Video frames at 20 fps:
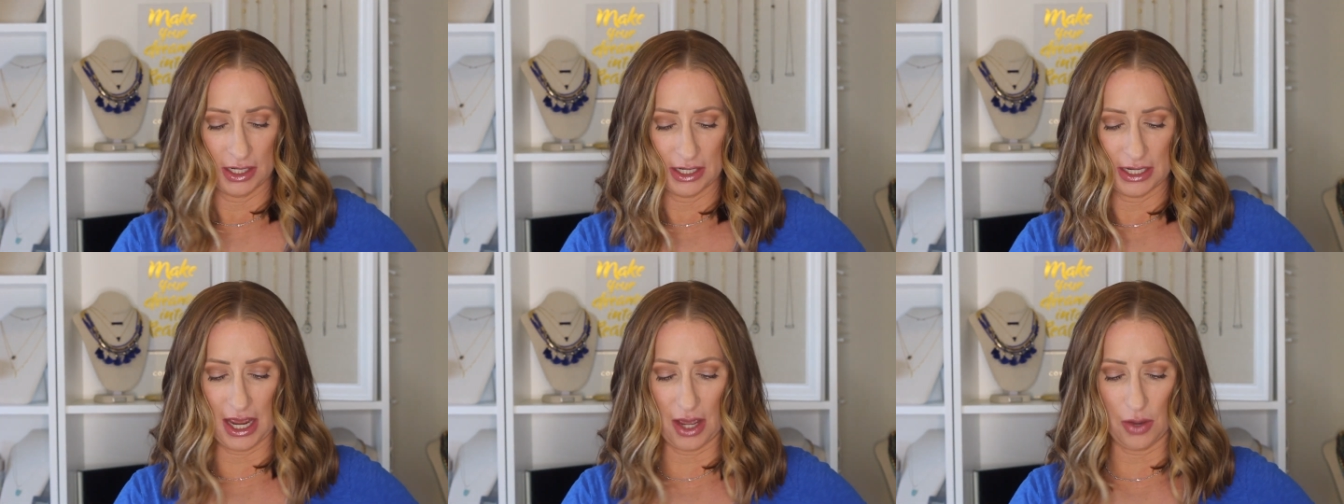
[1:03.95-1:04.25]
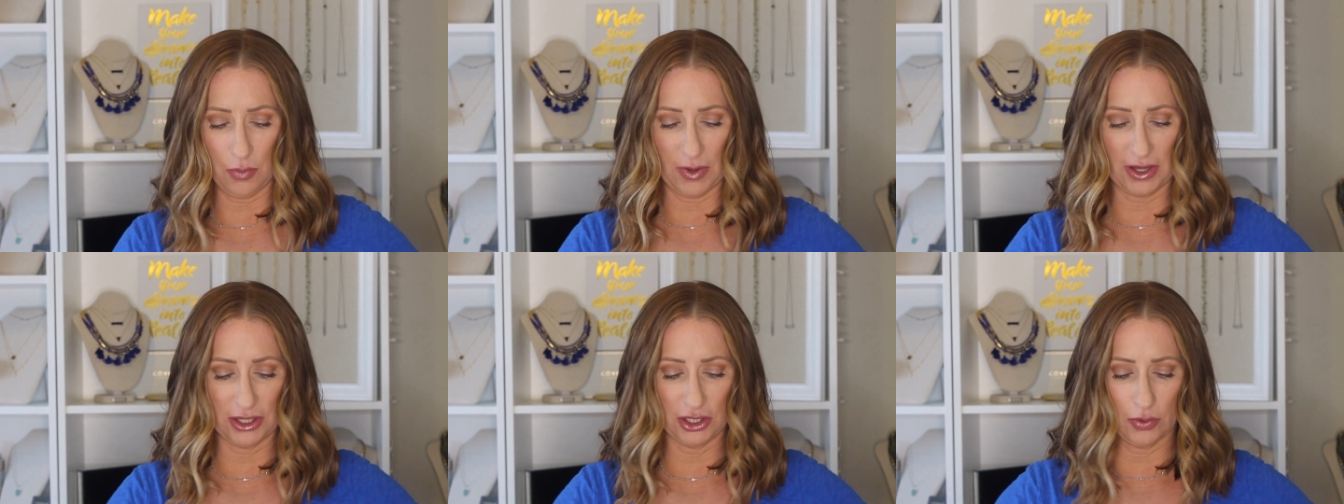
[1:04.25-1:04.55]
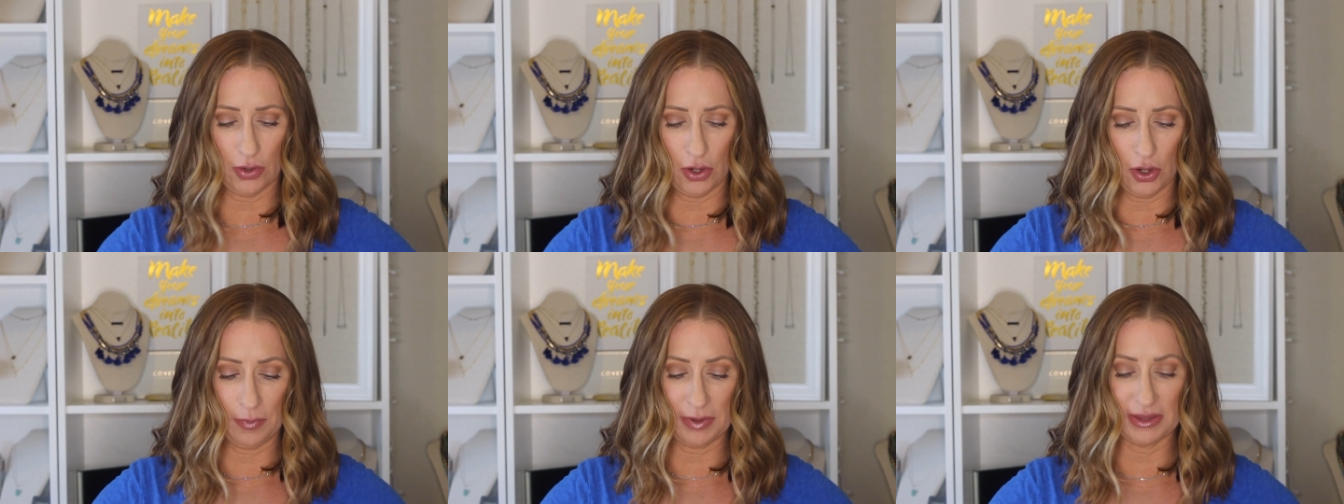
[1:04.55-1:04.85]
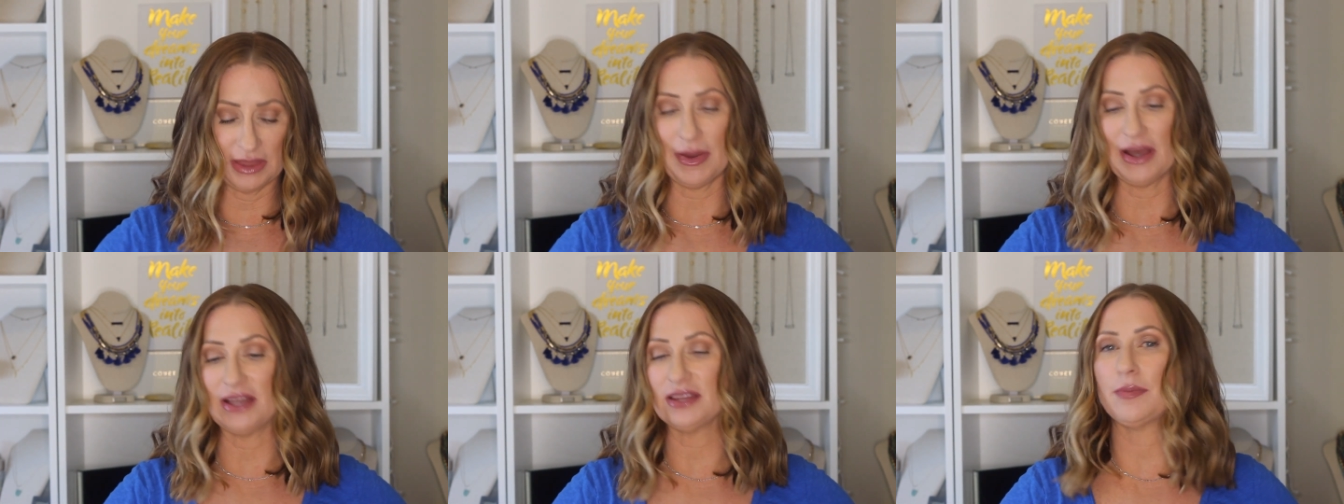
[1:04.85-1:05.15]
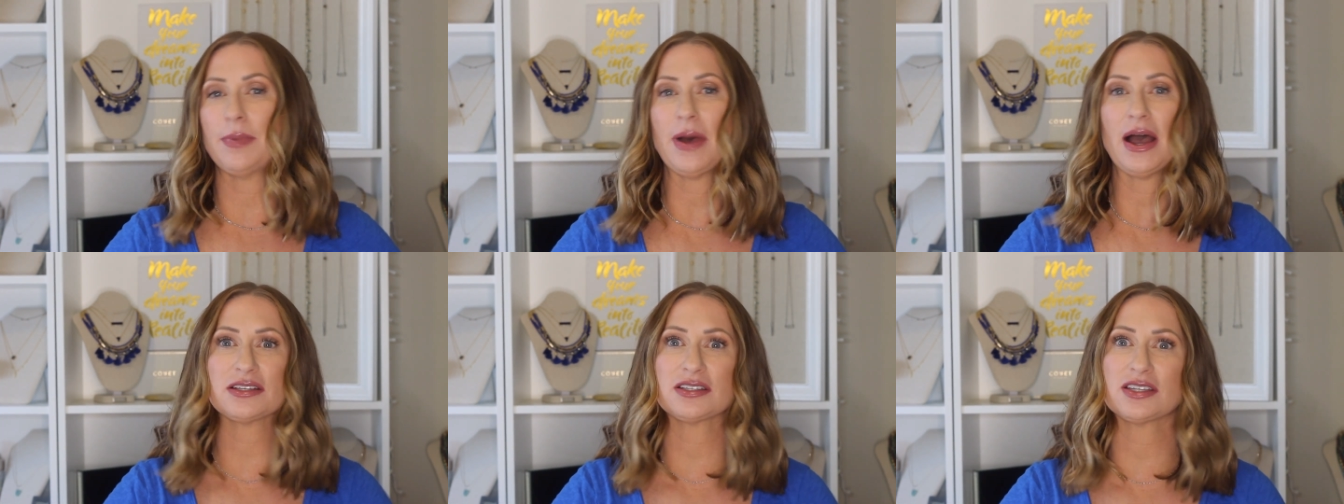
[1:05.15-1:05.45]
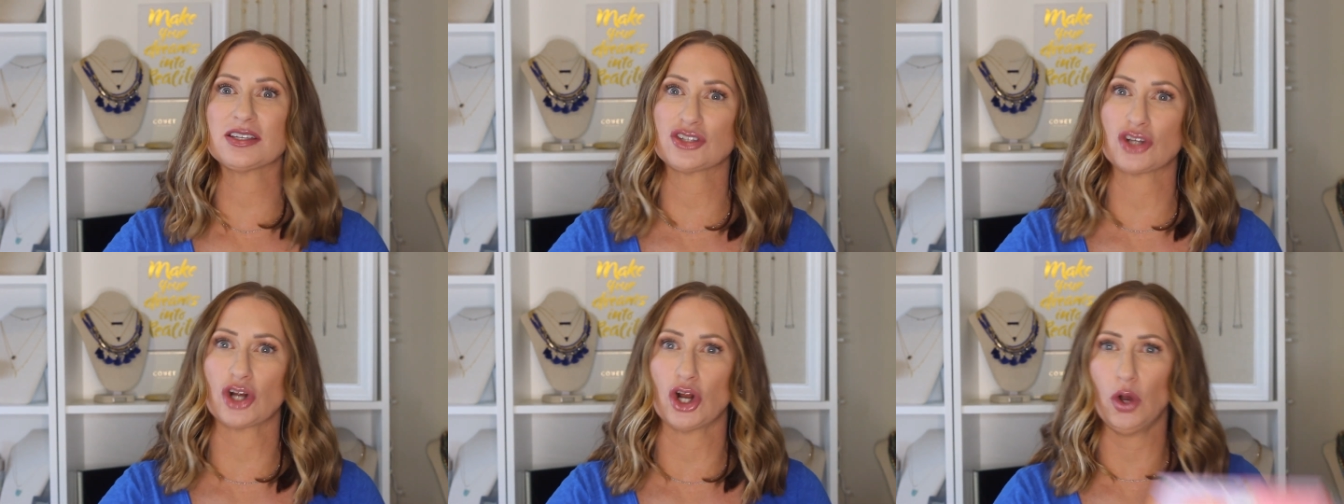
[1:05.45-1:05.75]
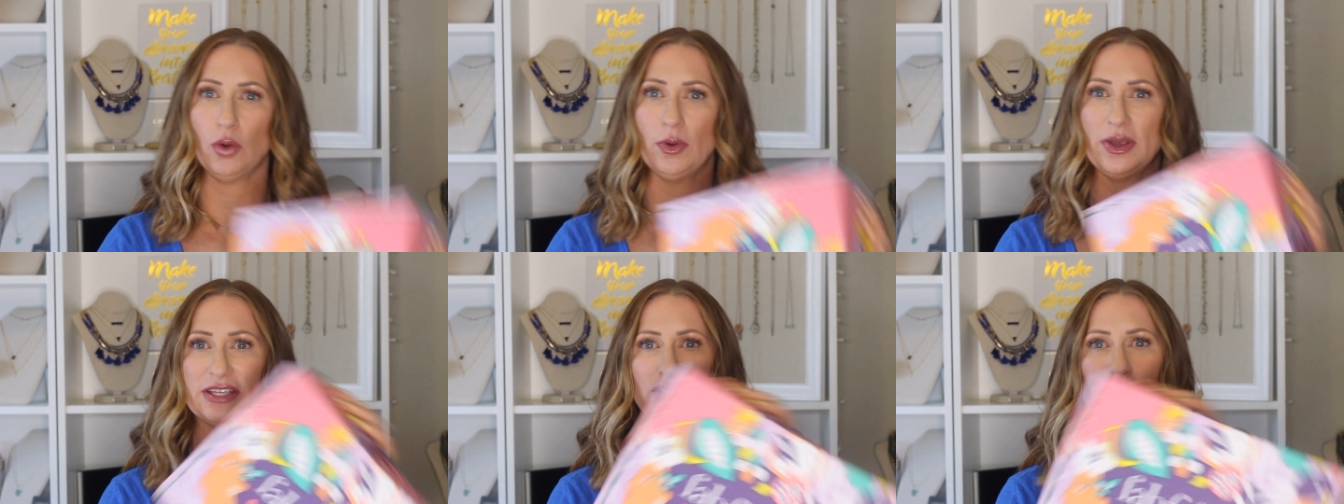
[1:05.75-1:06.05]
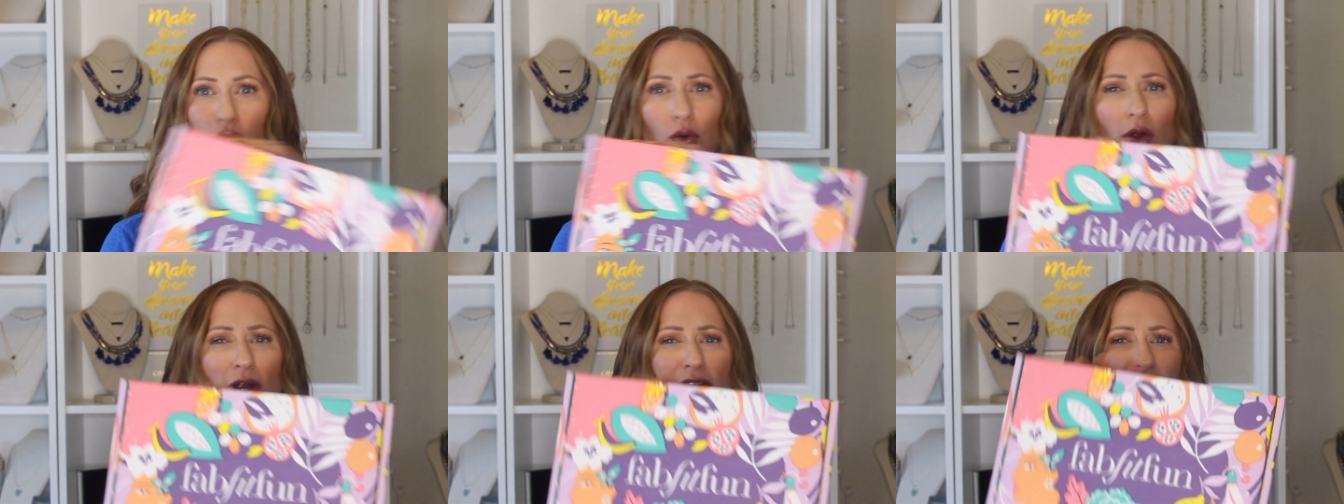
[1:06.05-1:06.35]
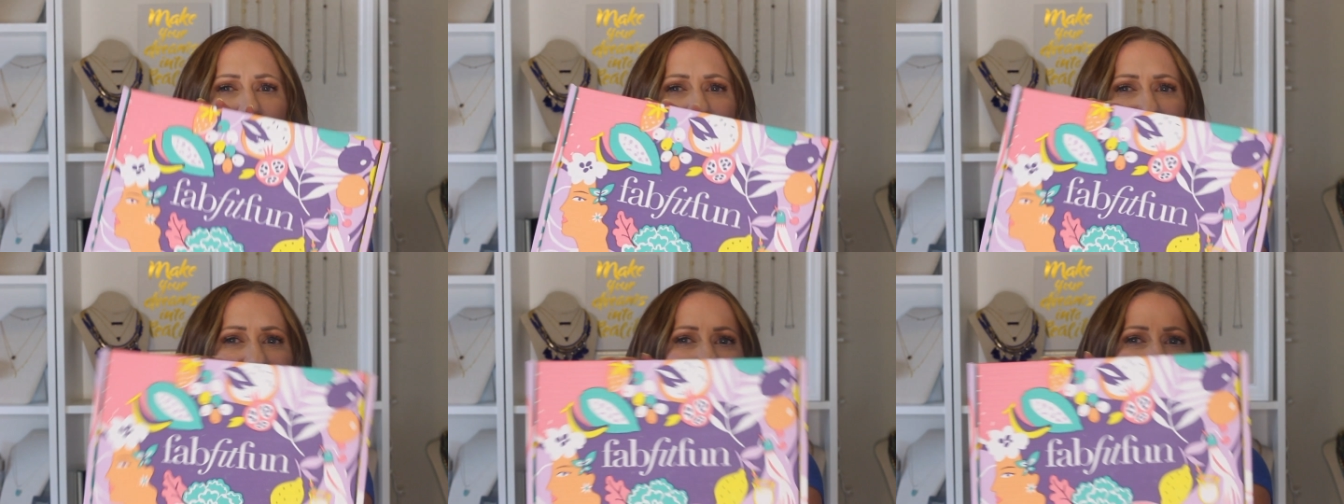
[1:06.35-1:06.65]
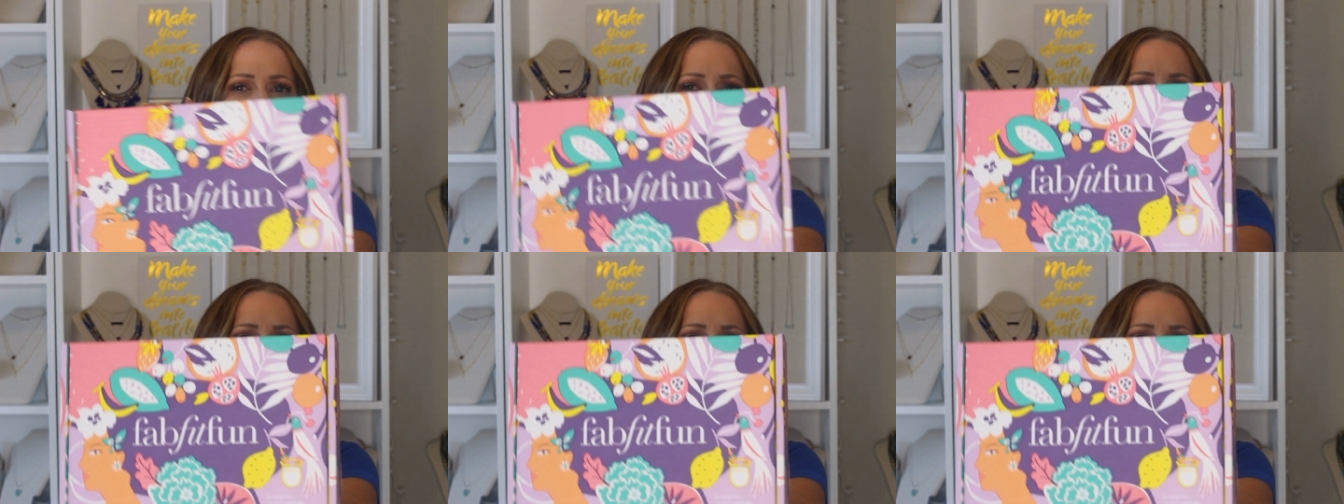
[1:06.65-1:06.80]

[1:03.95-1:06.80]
Now, when you open the box, the boxes are always gorgeous and